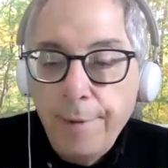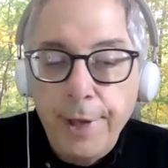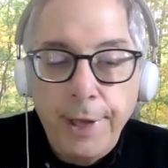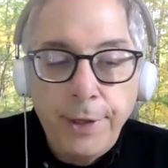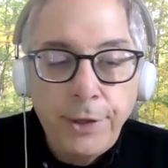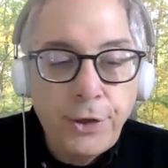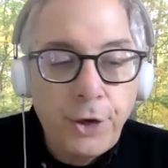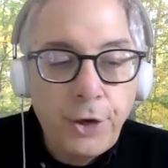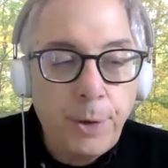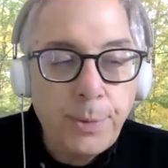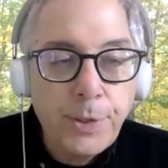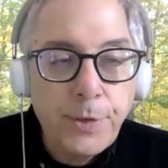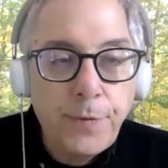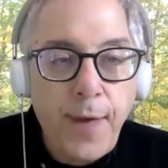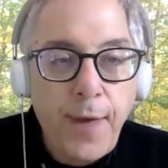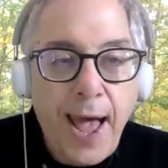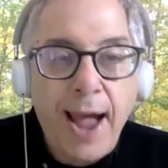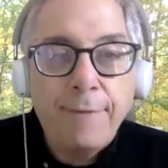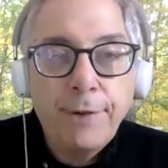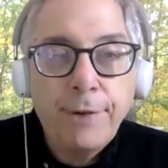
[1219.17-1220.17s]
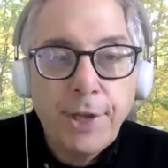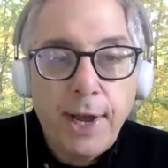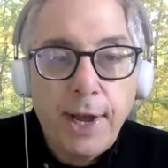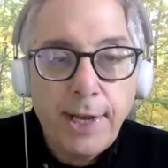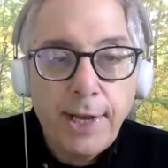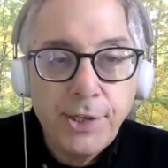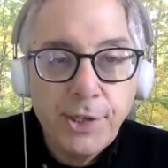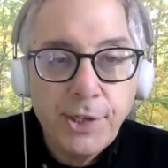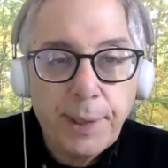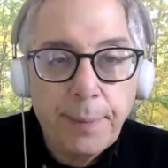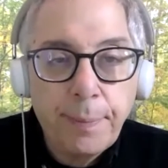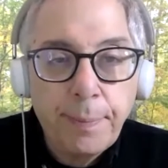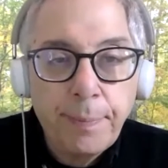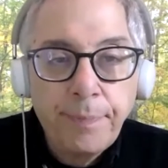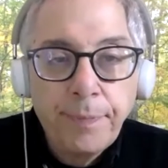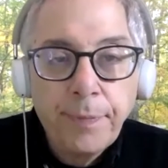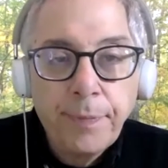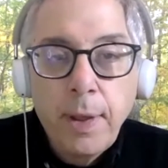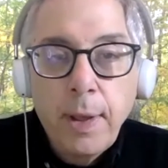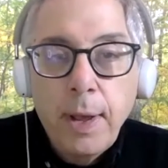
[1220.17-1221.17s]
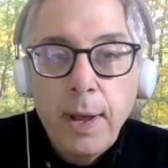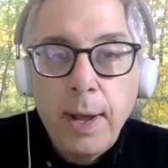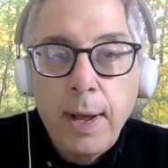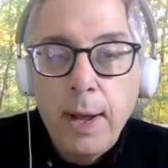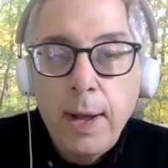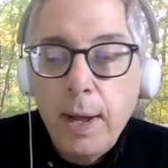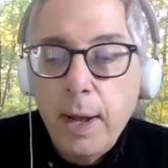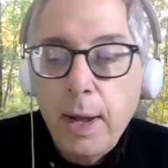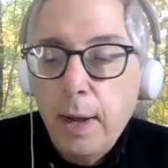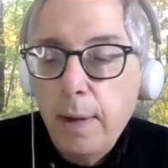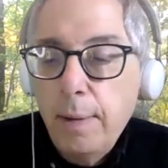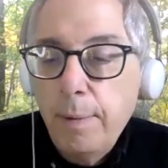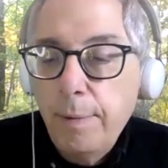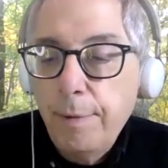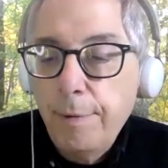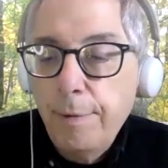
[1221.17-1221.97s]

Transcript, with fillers: in terms of advertising. Uh,